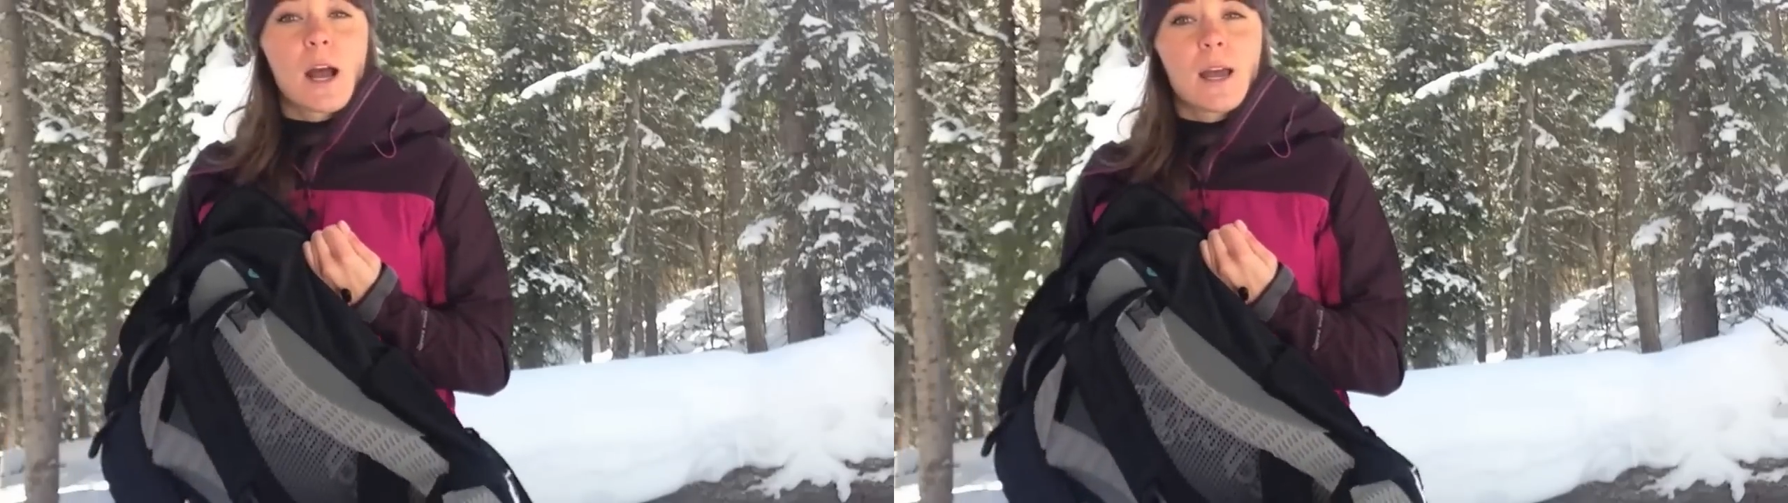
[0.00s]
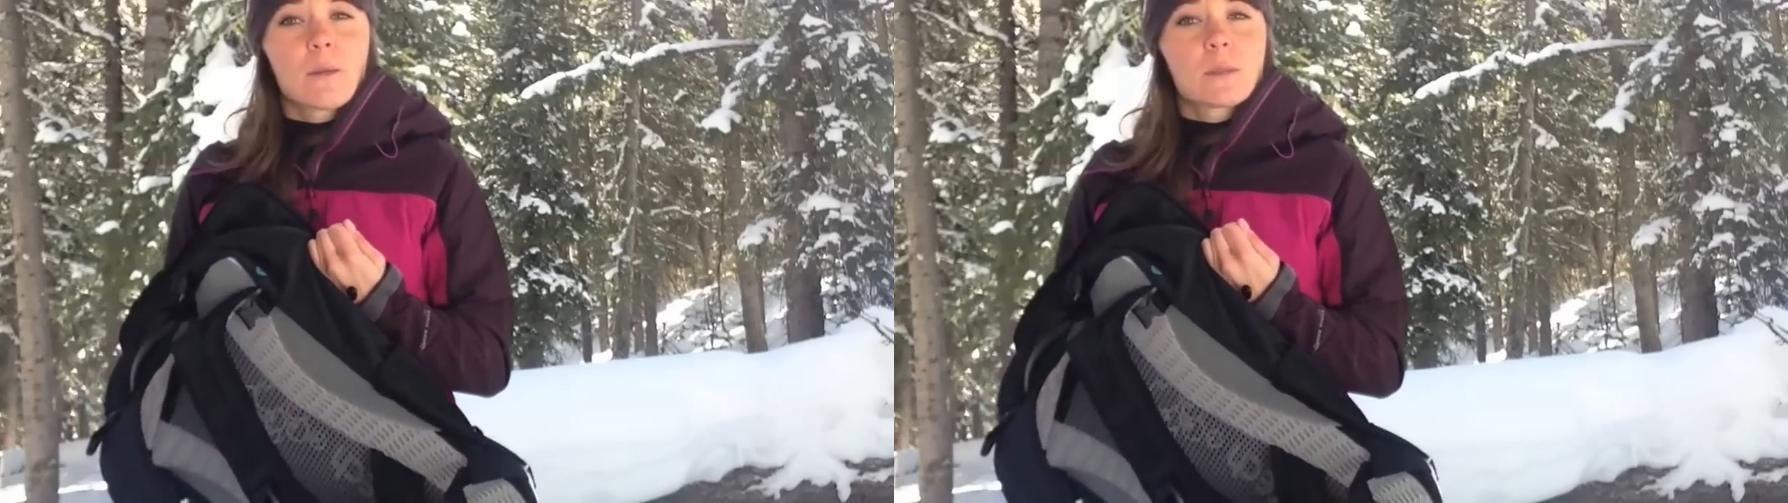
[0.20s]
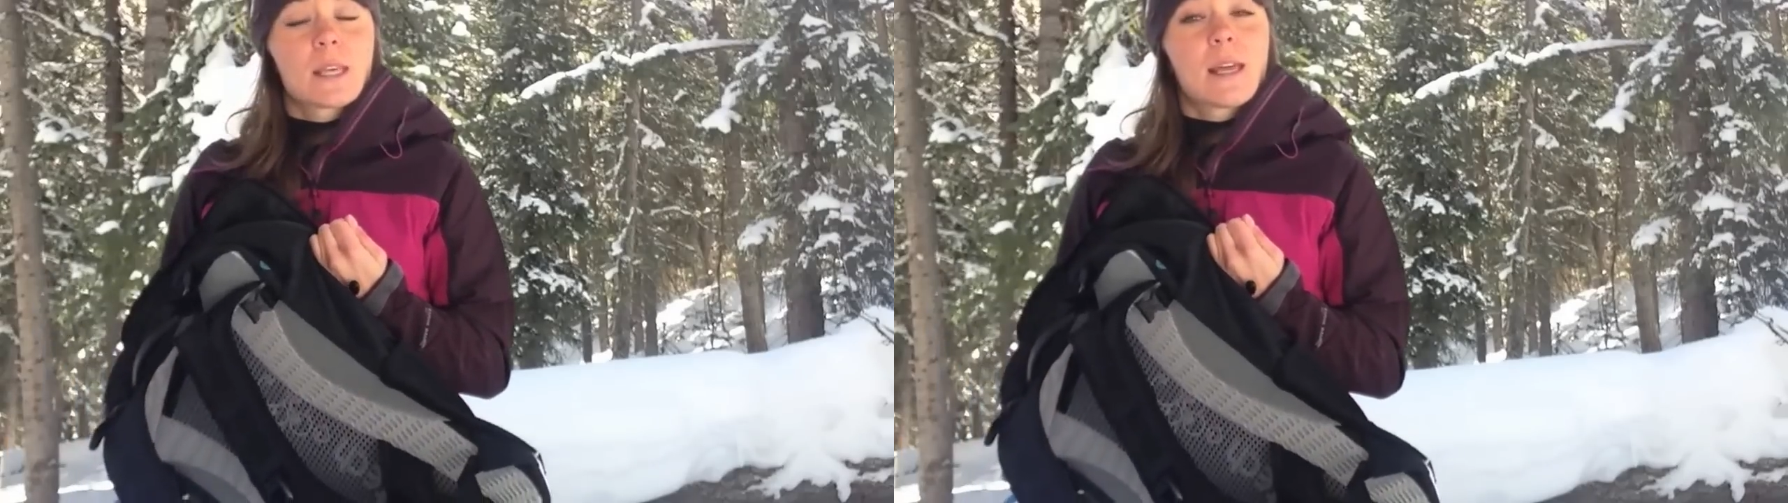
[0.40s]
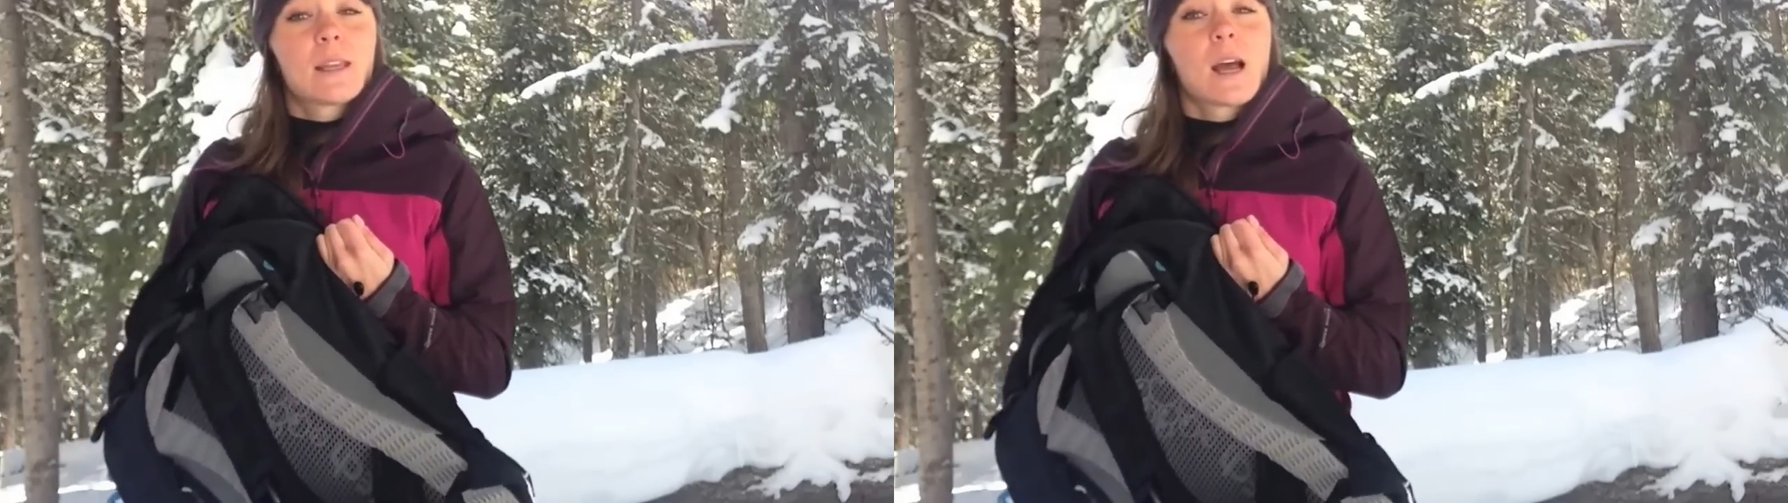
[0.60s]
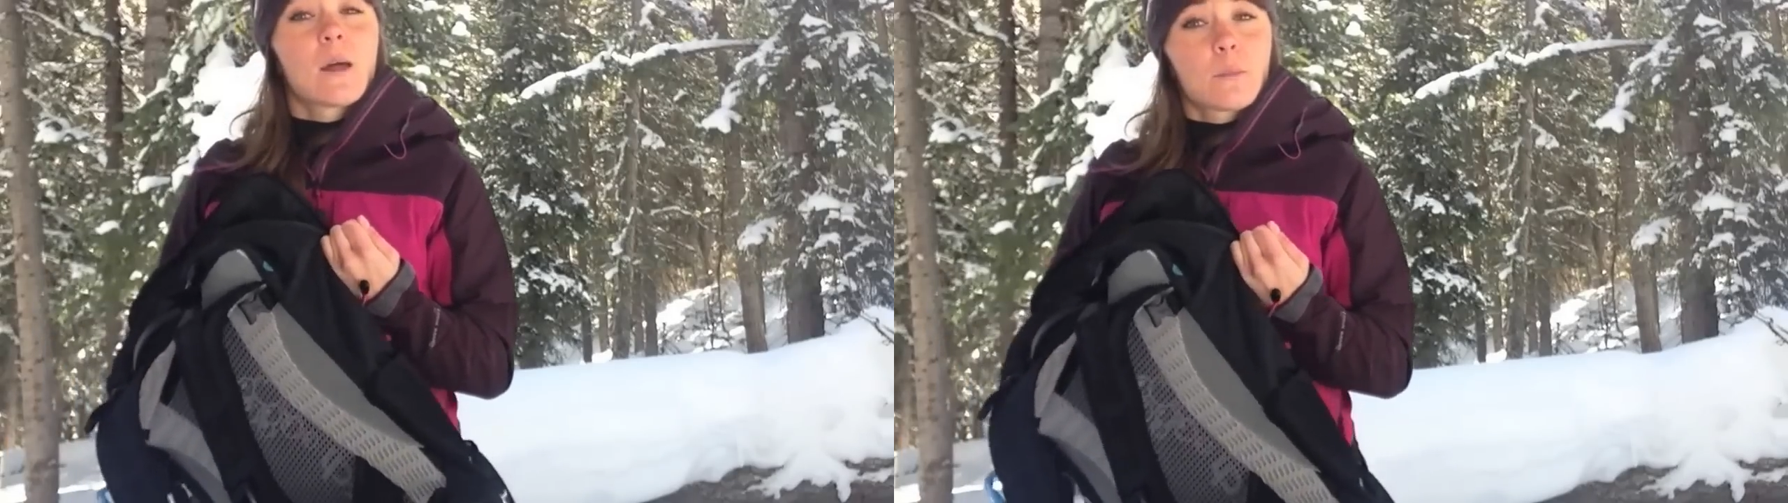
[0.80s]
items that
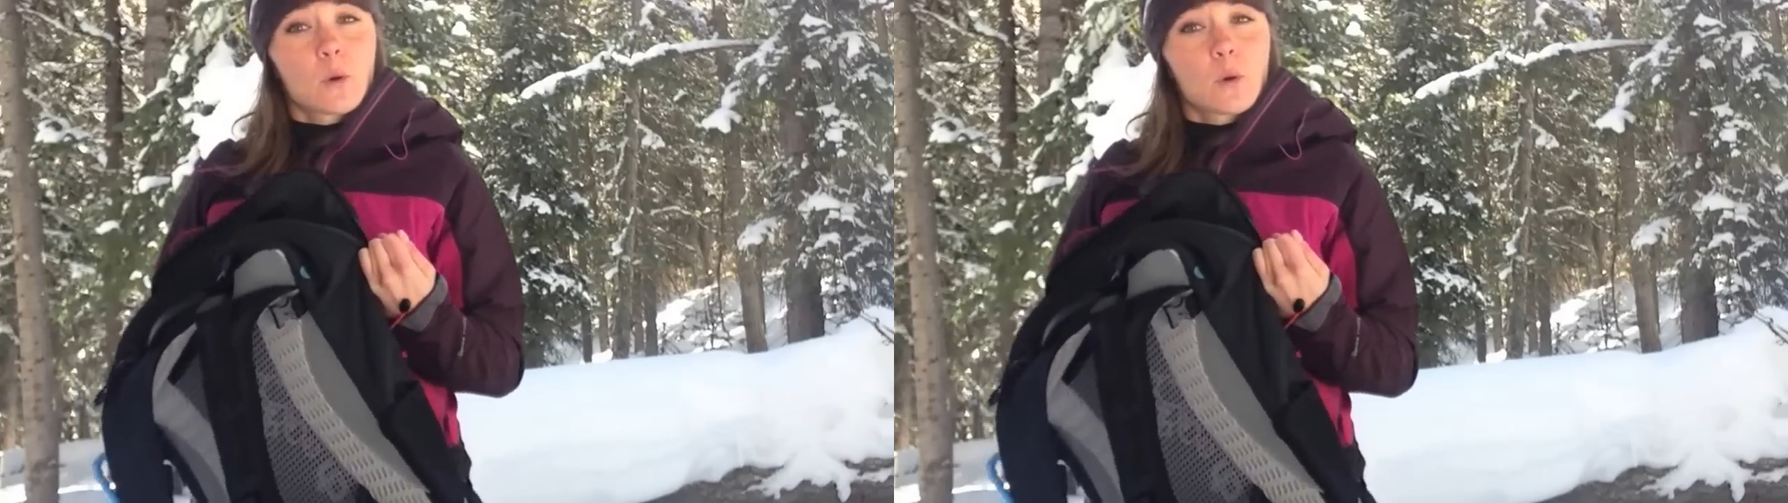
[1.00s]
had gotten